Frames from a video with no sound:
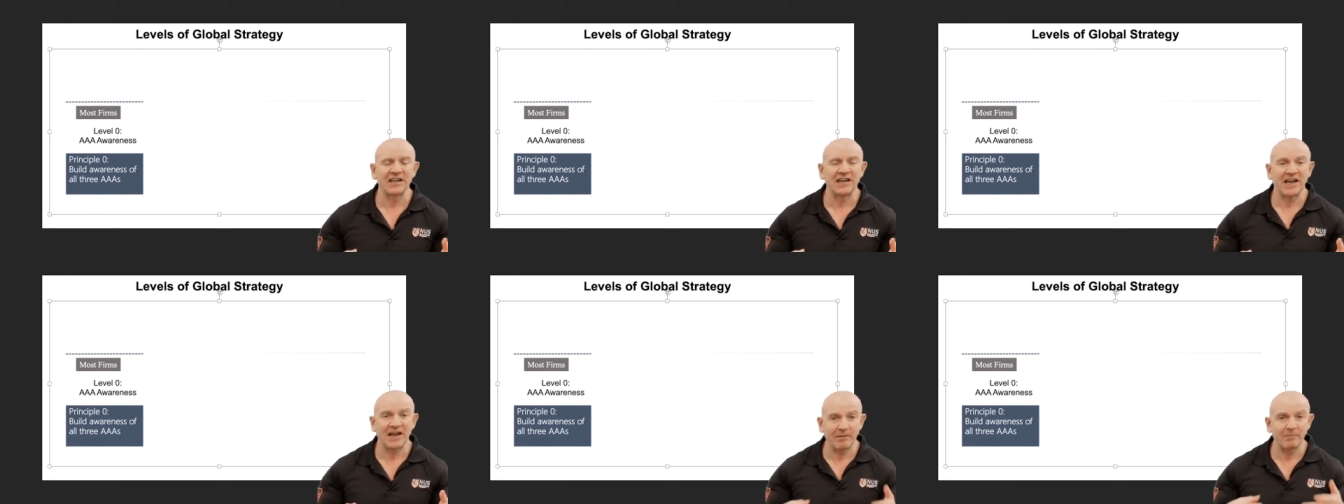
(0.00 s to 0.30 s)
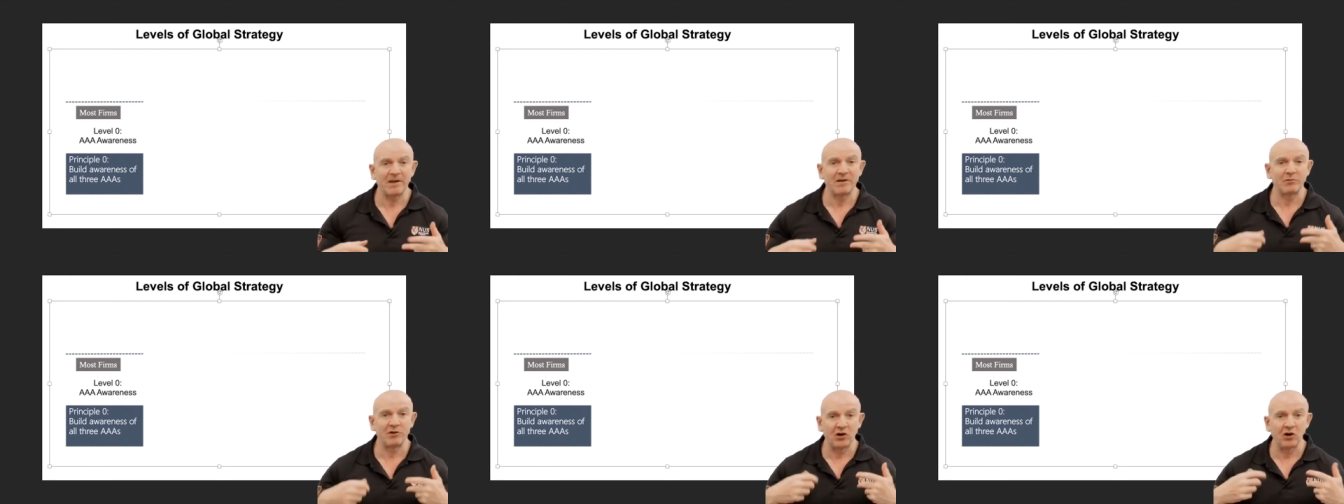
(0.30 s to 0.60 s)
and
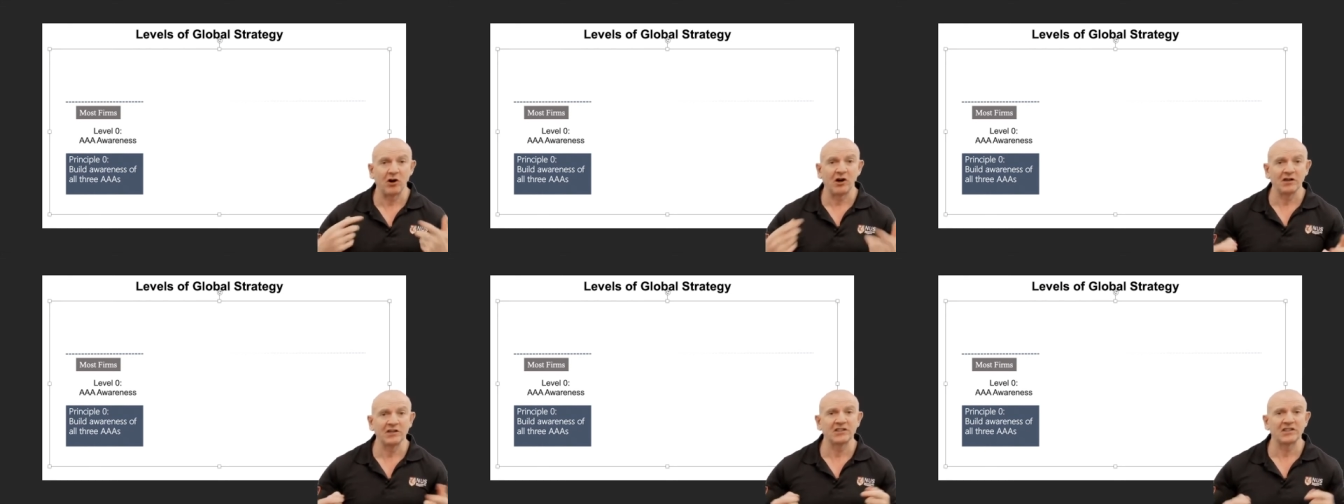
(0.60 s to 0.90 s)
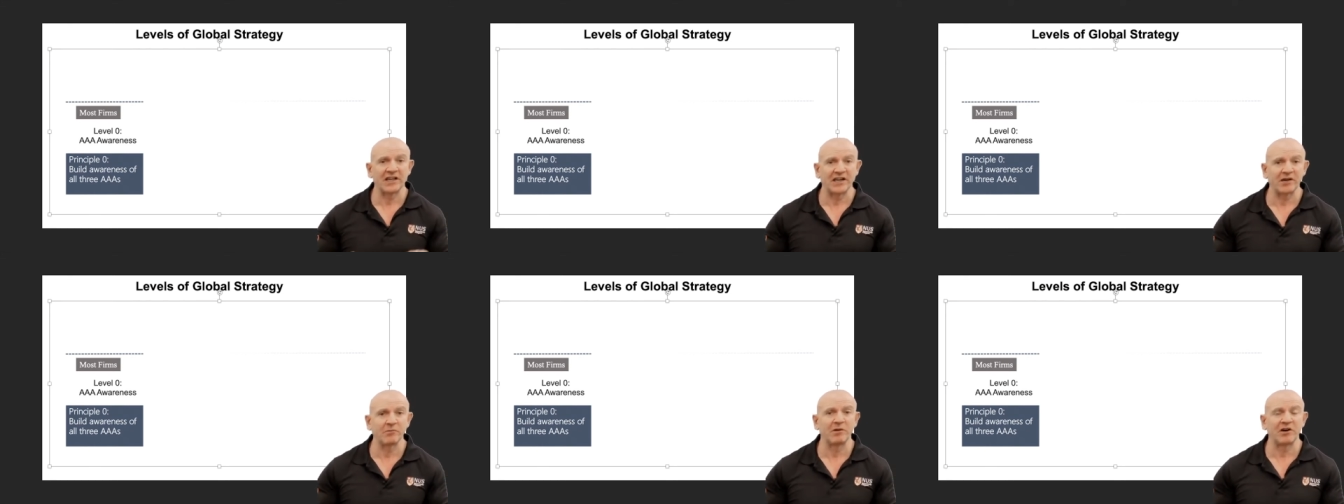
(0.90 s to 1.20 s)
maybe
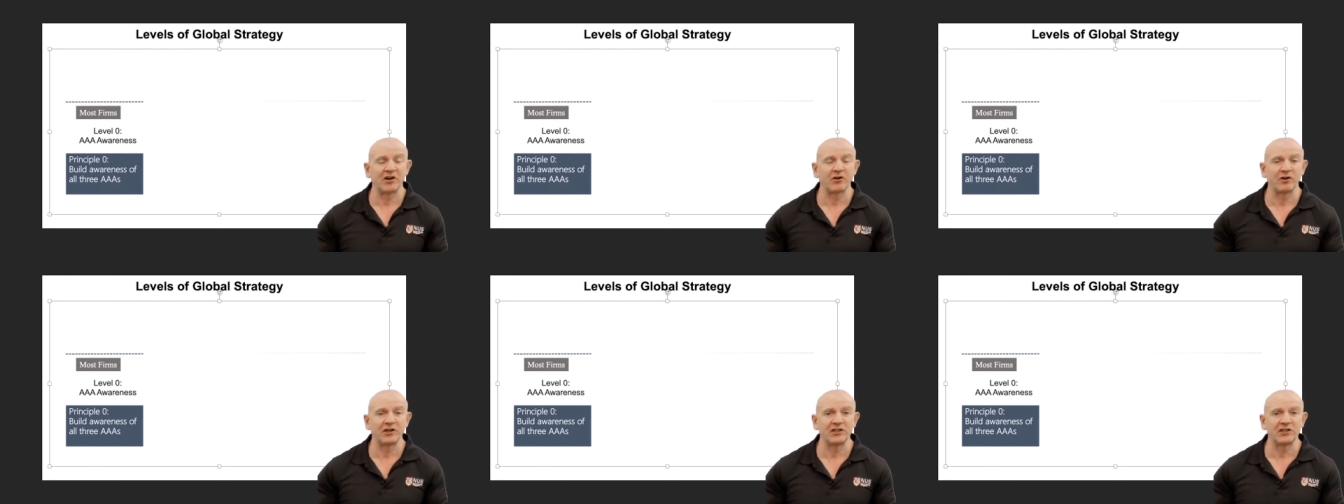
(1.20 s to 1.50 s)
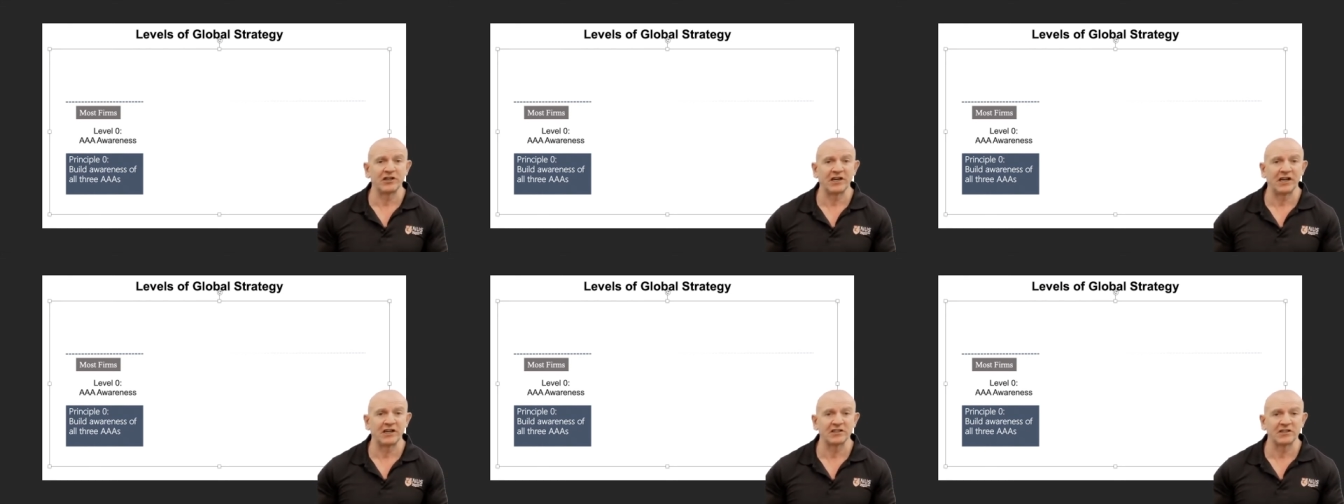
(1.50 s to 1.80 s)
long-sighted about our
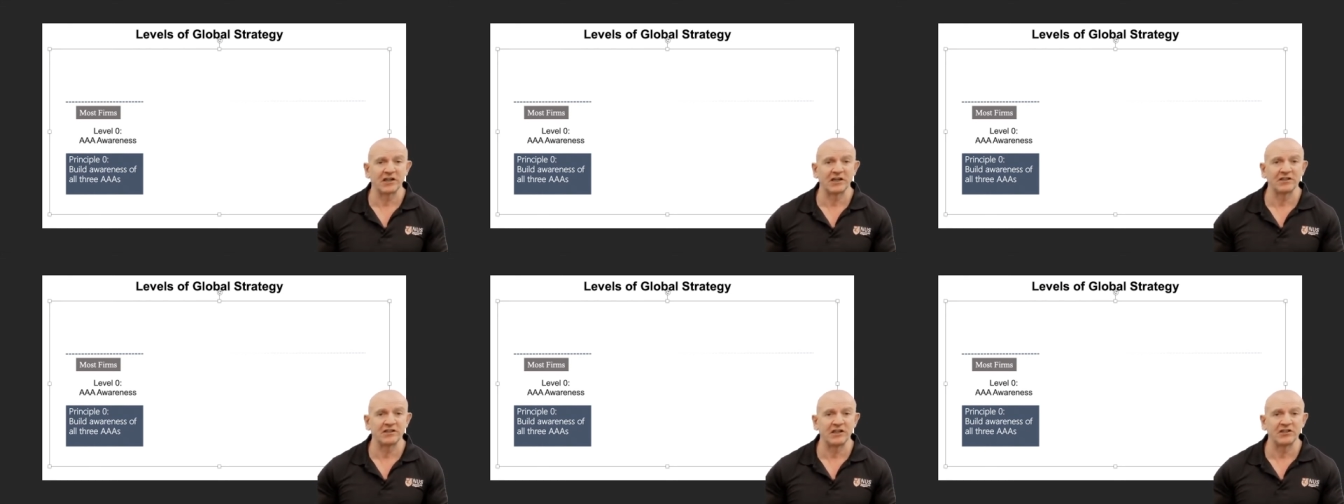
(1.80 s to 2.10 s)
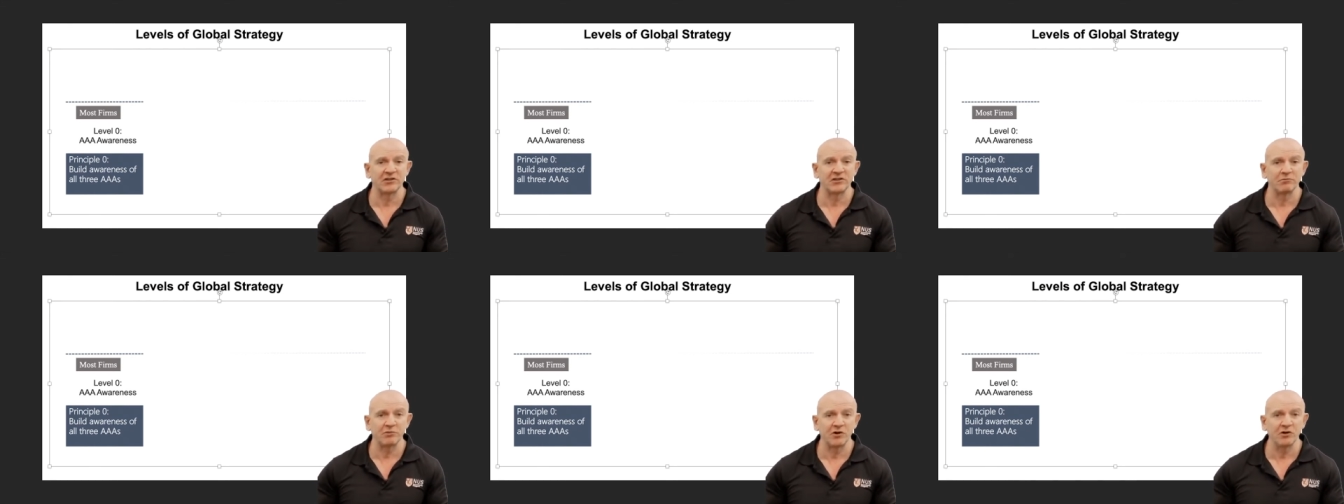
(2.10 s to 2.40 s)

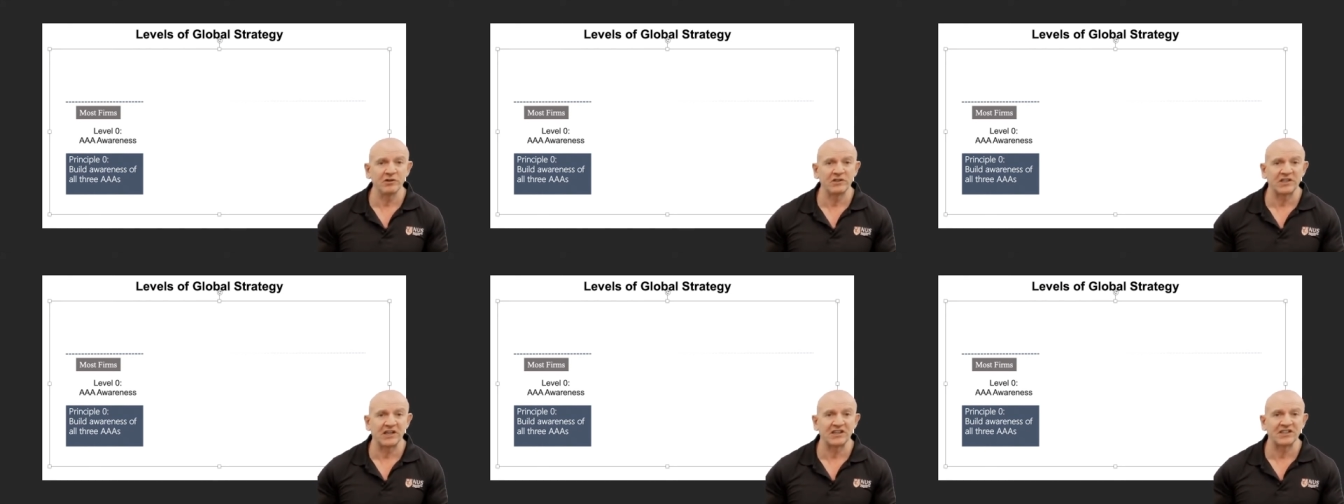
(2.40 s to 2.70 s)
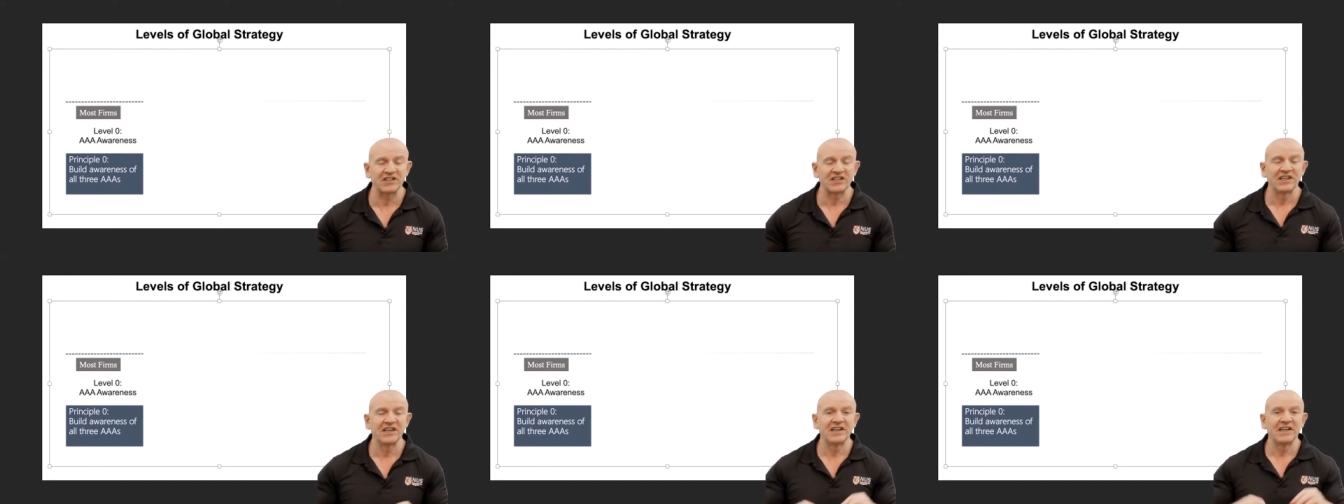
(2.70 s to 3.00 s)
internationalization
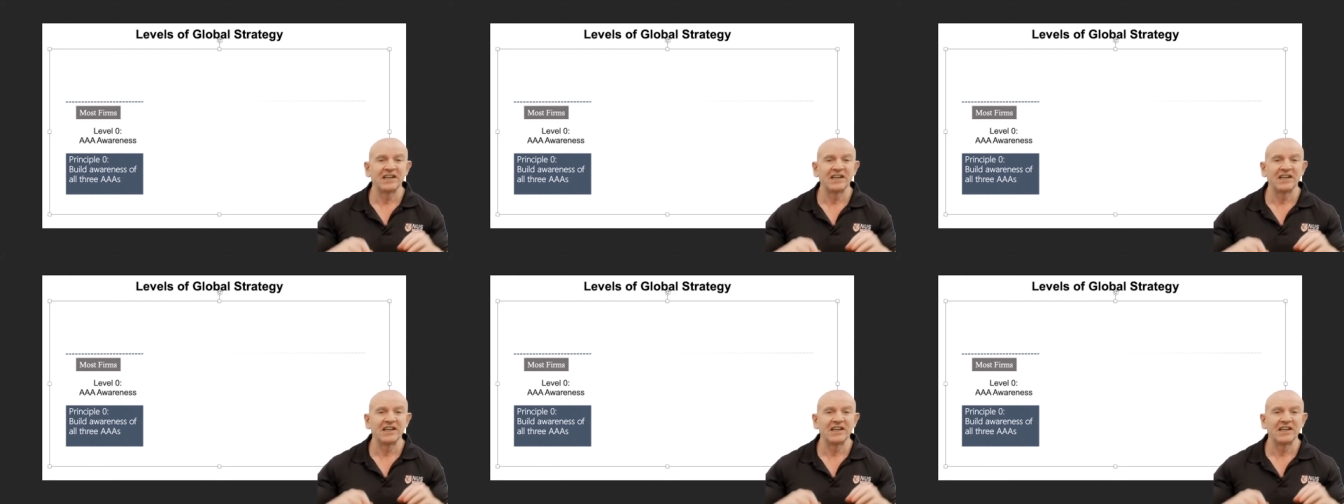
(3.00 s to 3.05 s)
process